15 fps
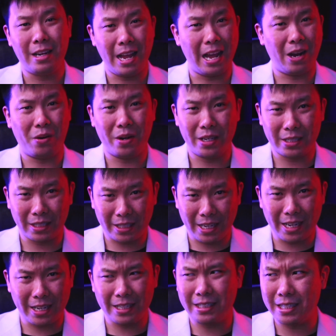Now, as a
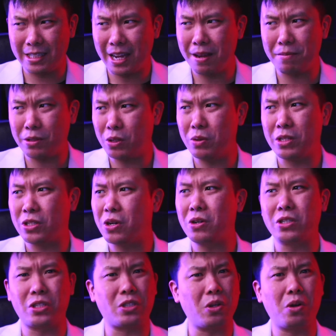kid, the time between
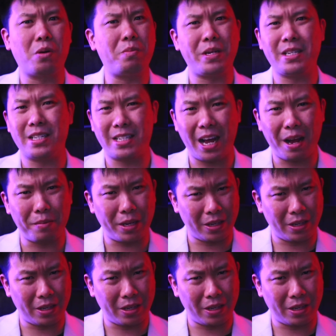Sergeant Slaughter being the top